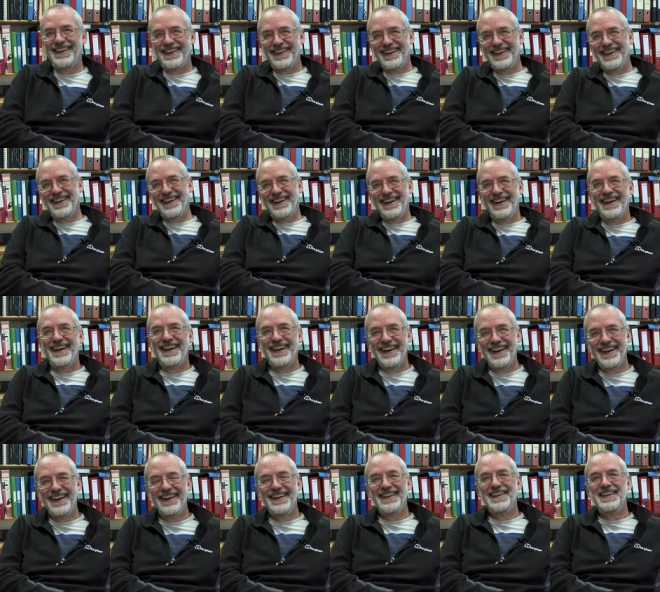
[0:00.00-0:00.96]
what number
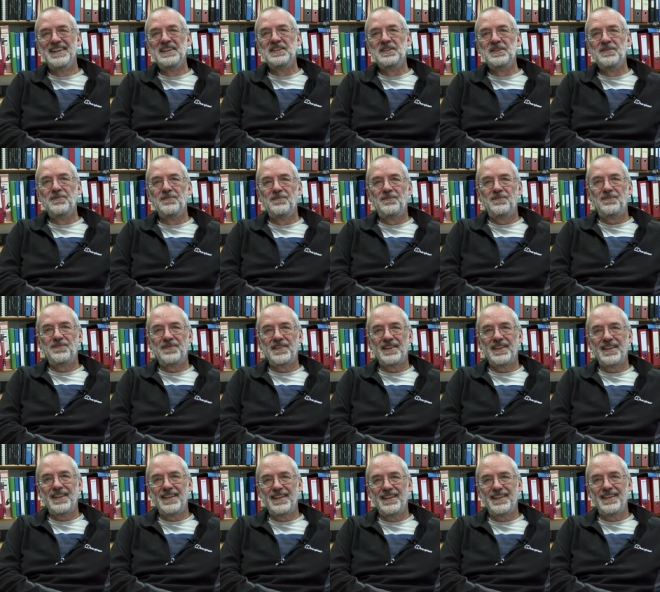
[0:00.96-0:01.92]
the Milky Way
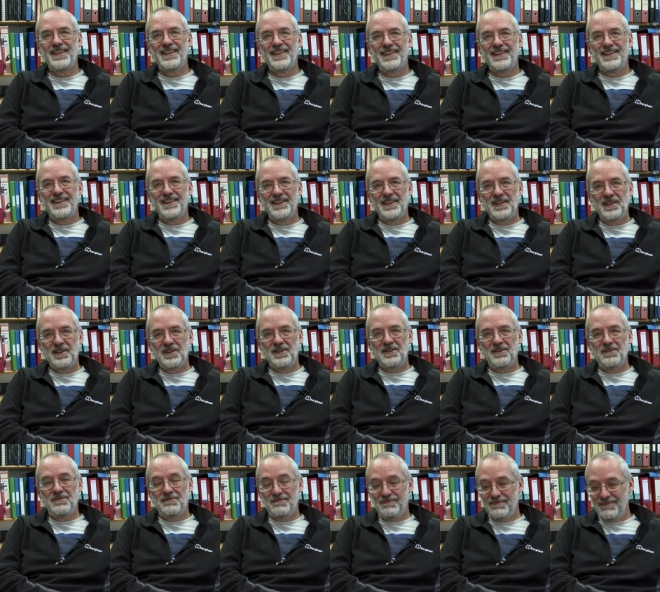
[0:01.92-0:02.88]
is in the
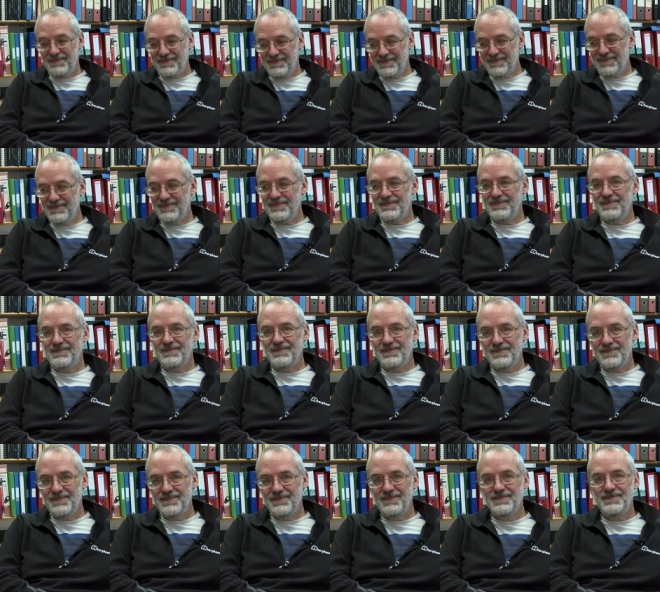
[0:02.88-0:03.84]
catalogue of other
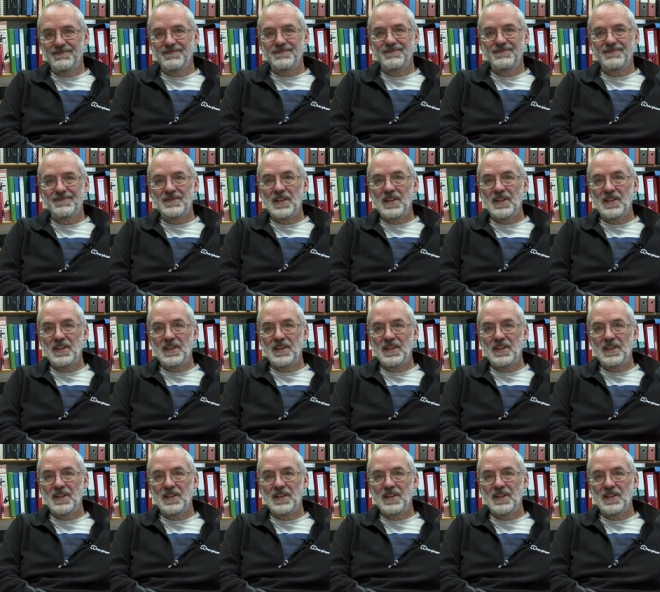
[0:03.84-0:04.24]
civilizations.